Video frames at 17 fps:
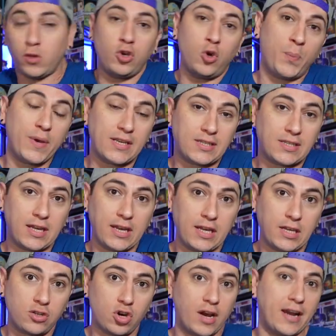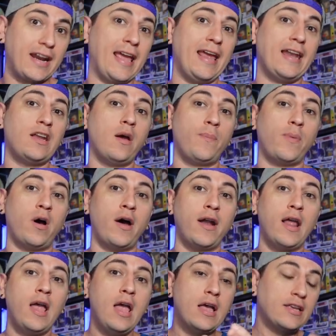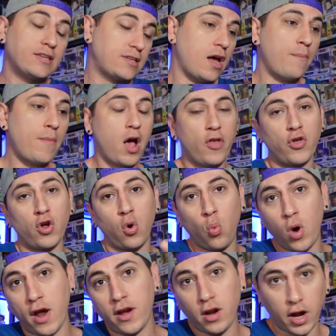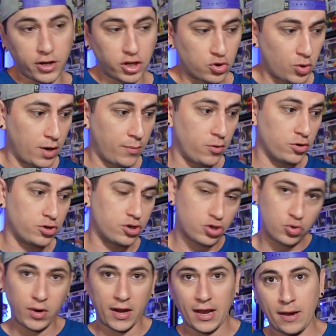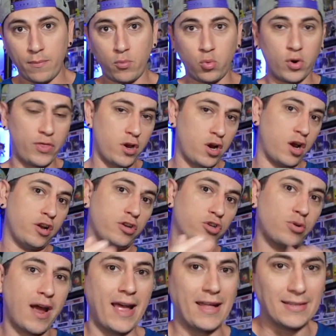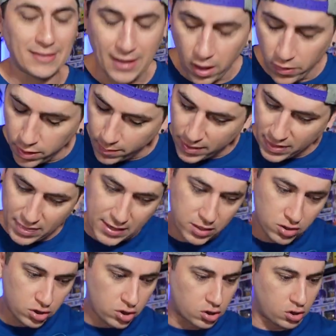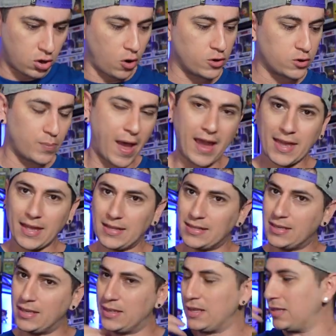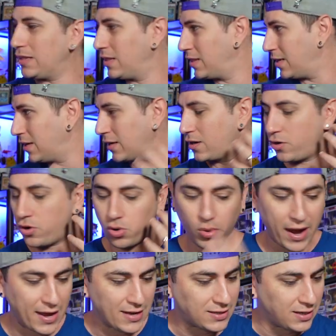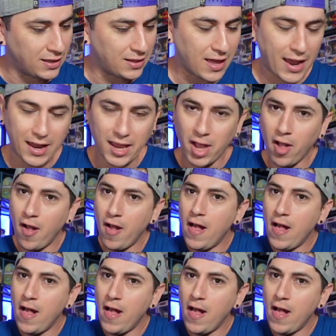UPCs are going to end up on some other whatnot streamer's stream where they're going to try and sell them. And this just goes back into the, the crazy, like,